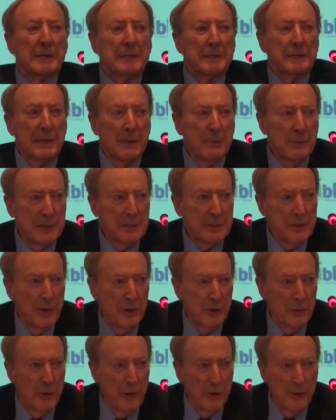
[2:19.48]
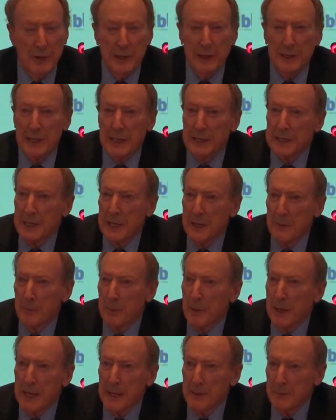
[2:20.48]
Something's gone wrong, and they keep
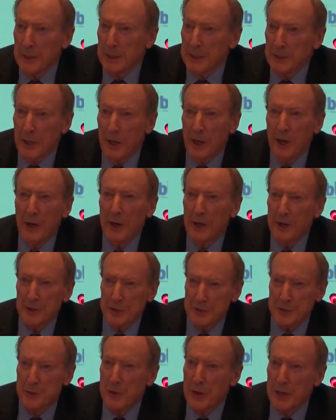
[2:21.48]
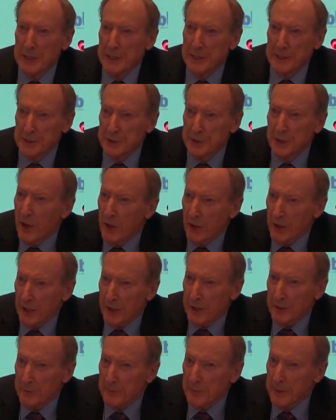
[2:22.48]
blaming the high Australian
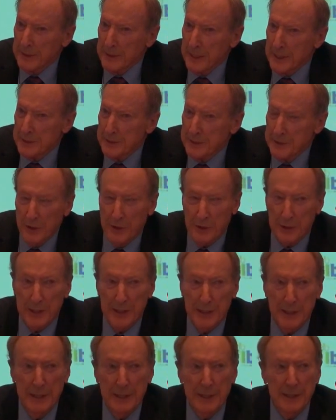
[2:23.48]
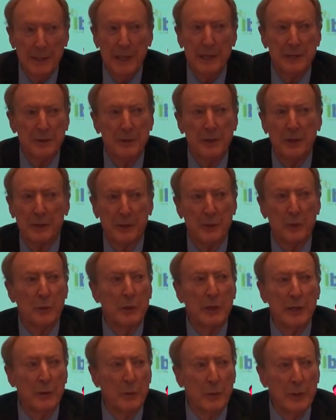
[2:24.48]
dollar, but that's not the
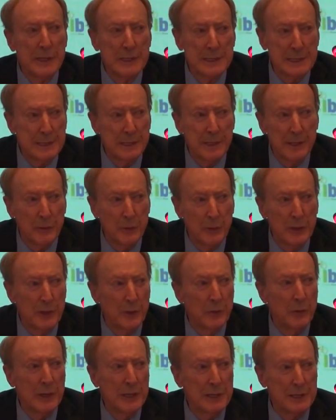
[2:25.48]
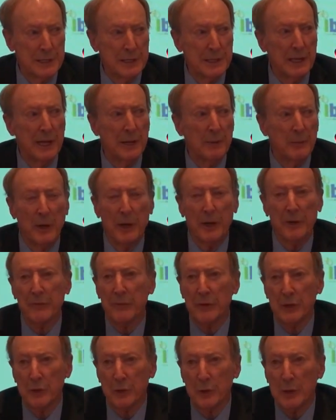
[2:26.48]
real reason. The real reason, in my
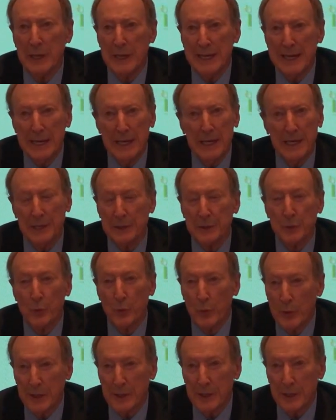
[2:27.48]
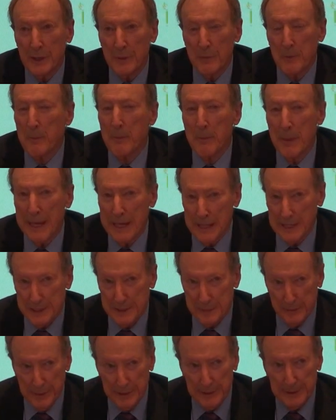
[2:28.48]
view, is weak
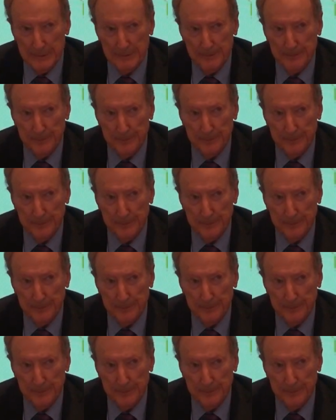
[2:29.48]
management.